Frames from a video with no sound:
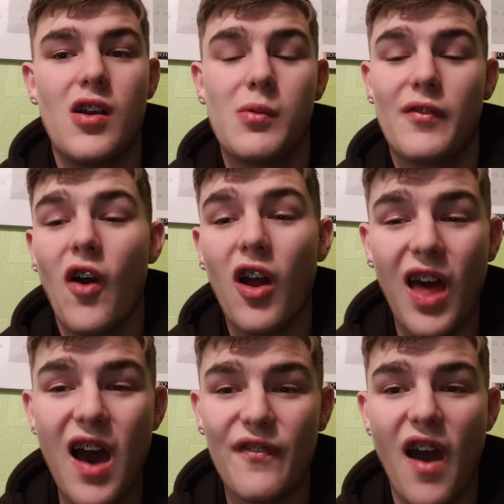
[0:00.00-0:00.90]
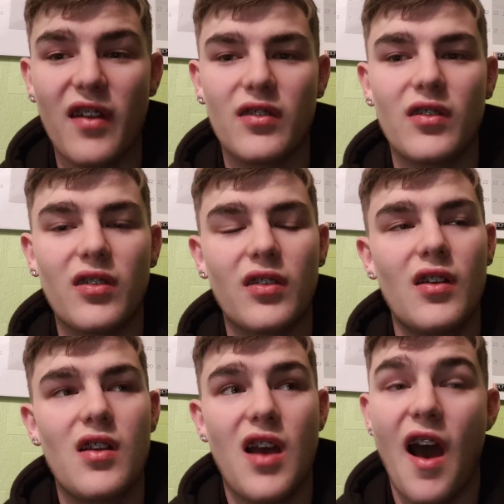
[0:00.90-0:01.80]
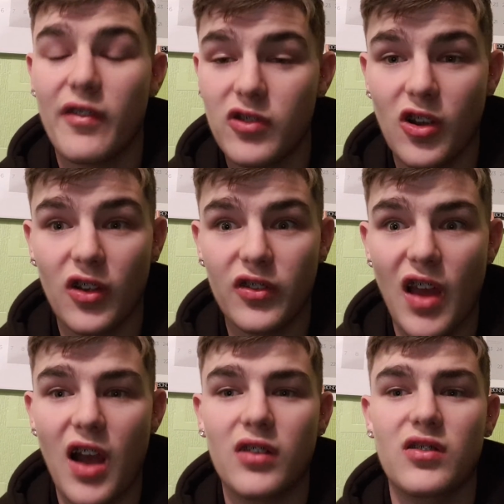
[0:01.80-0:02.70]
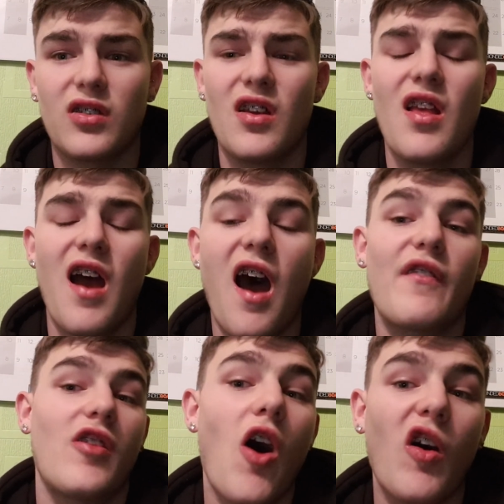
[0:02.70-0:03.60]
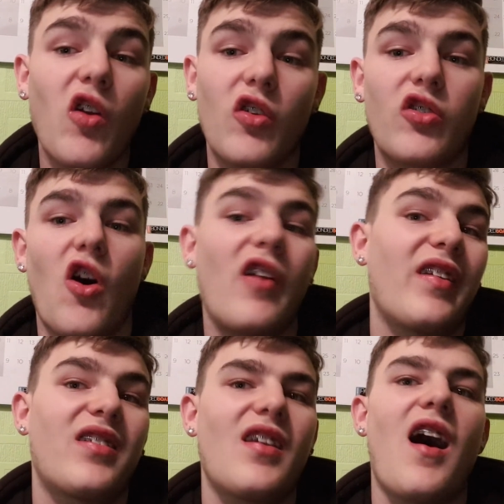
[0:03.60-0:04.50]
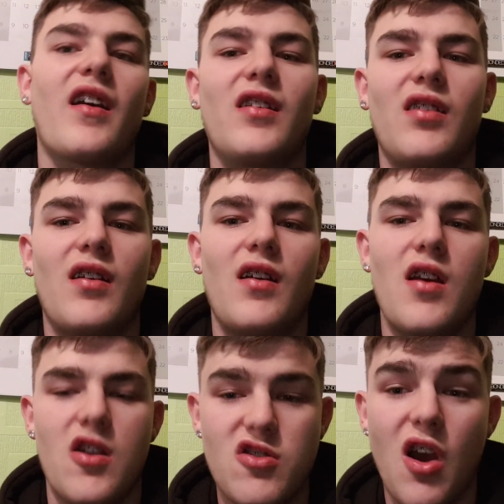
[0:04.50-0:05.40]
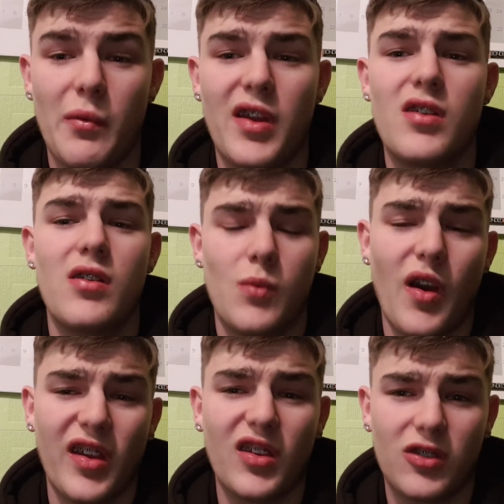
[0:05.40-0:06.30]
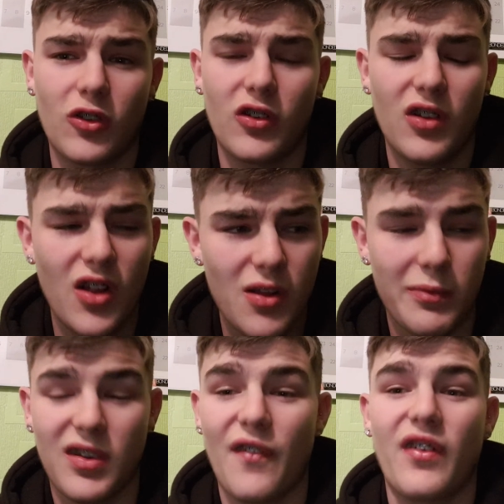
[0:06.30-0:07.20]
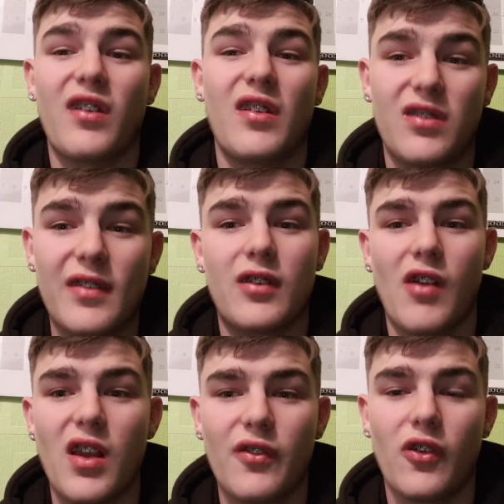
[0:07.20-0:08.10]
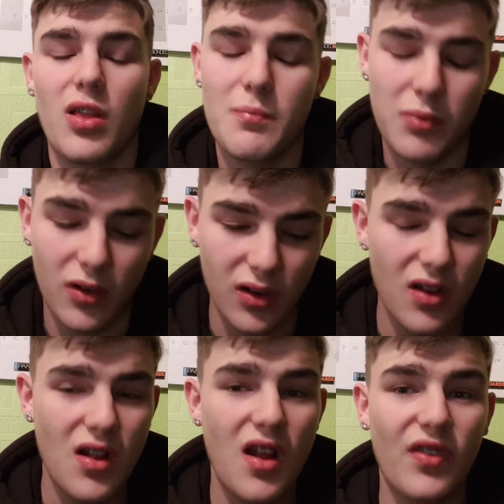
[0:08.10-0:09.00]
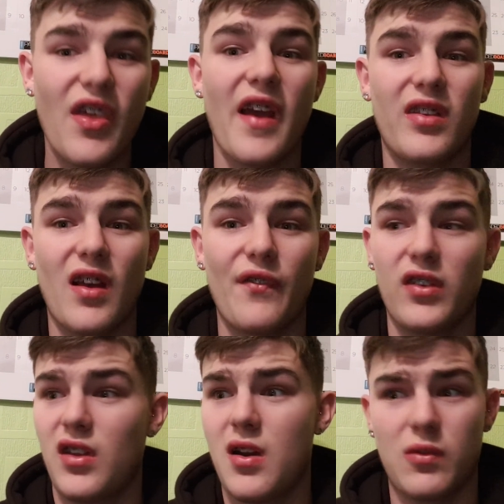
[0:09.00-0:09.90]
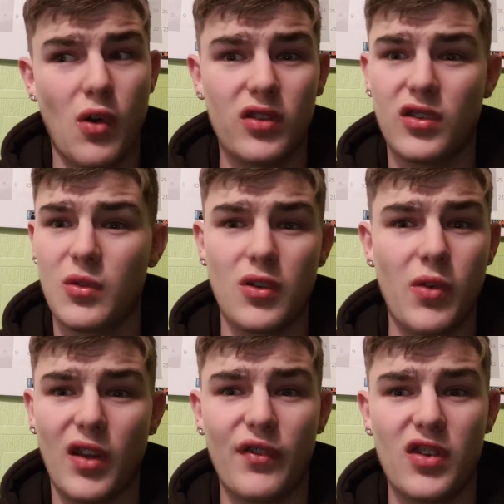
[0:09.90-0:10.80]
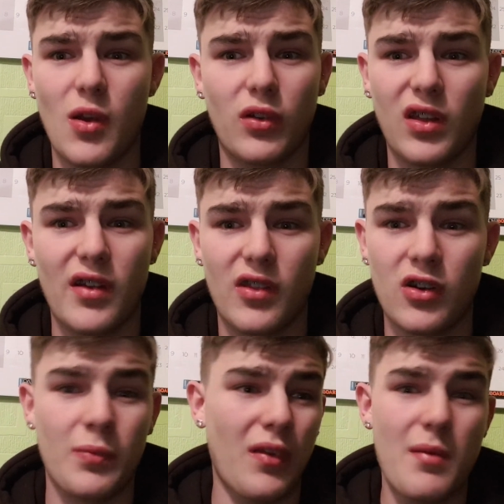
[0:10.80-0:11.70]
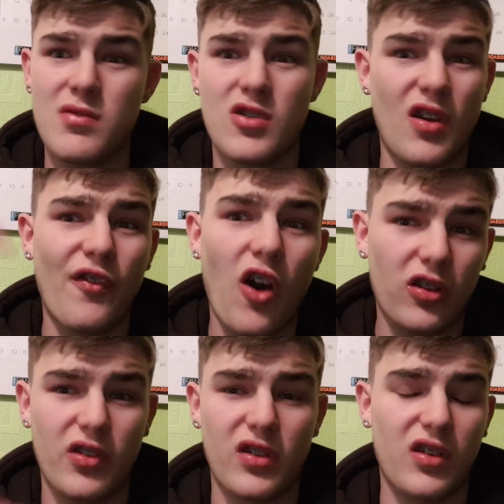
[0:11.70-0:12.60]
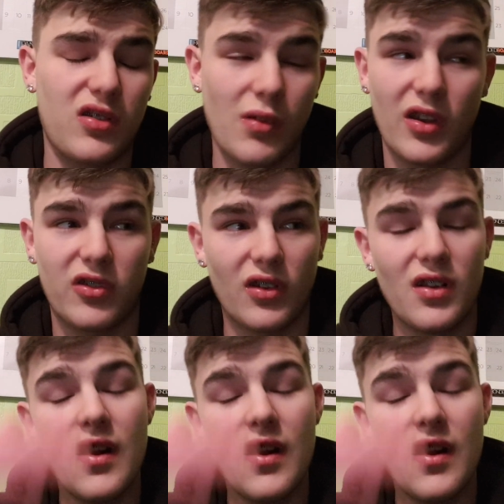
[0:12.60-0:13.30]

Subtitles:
with all our fans after he got sacked, having all us on his side, knowing what he's done, which I think is disgraceful. But that is that video. I just wanted to do a quick video clearing that up. Let me know your thoughts on the situation.